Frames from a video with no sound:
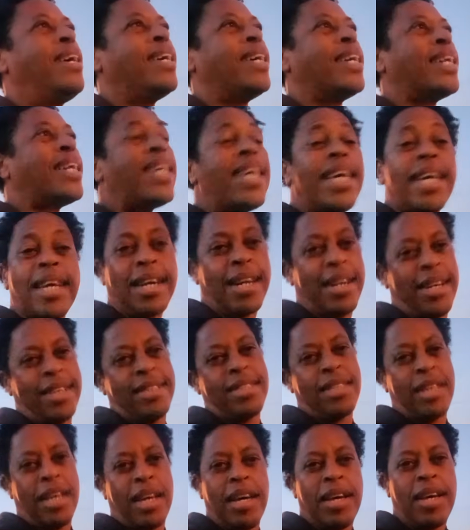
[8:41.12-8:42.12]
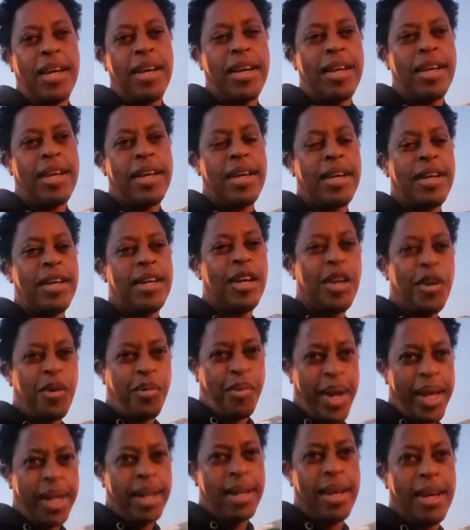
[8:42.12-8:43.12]
regressing,
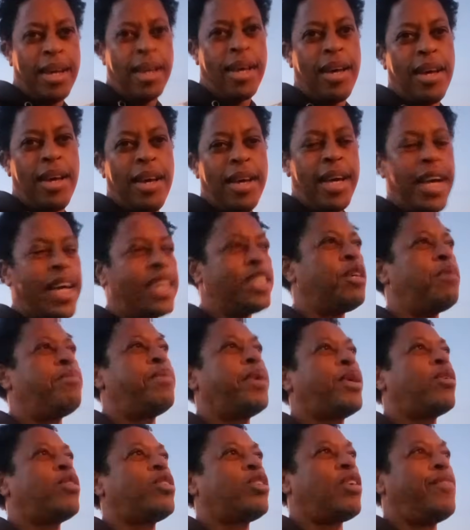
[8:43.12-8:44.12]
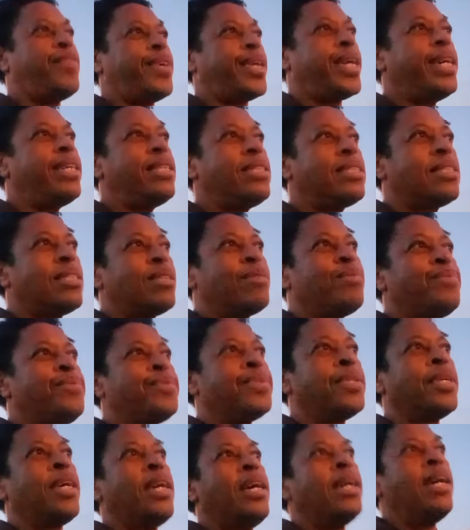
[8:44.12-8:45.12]
right? Is it because of race?
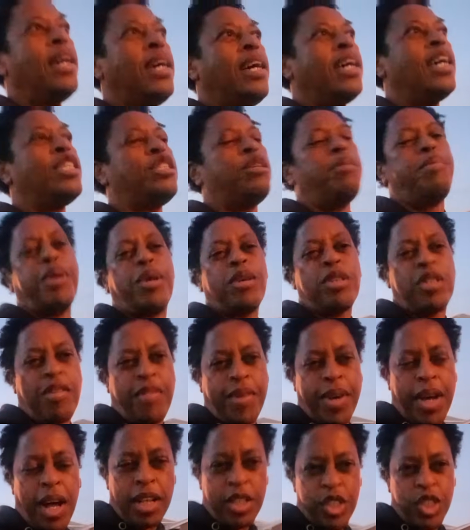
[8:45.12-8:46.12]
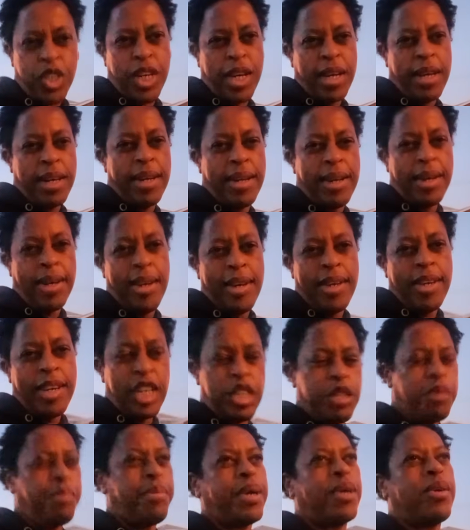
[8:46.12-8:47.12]
Is it because of culture?
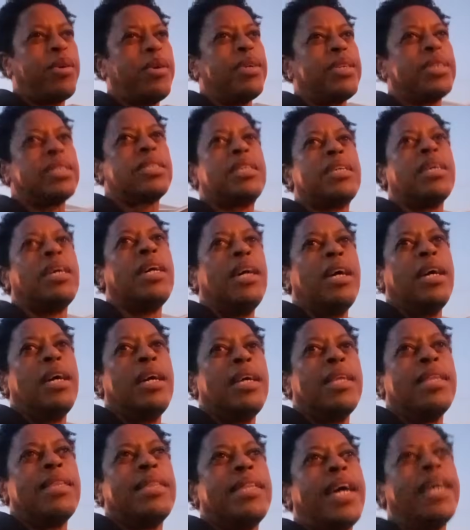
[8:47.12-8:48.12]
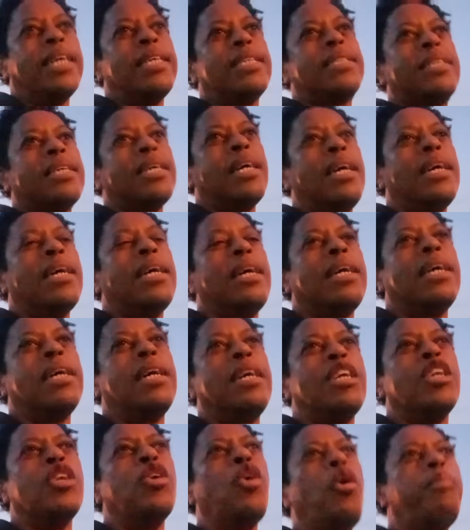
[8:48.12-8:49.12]
Is it because there's
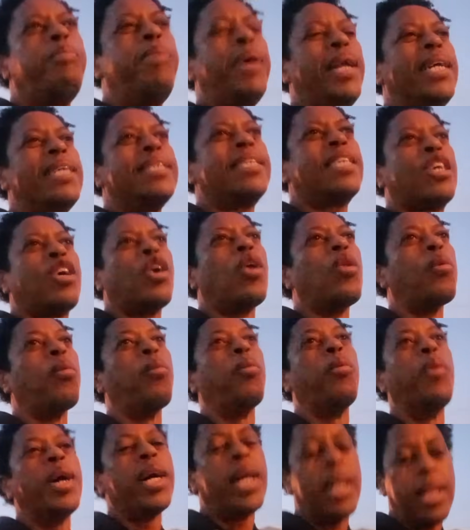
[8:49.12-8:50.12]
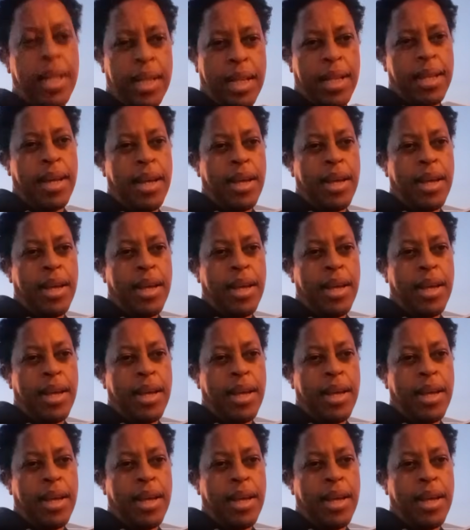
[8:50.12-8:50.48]
no political will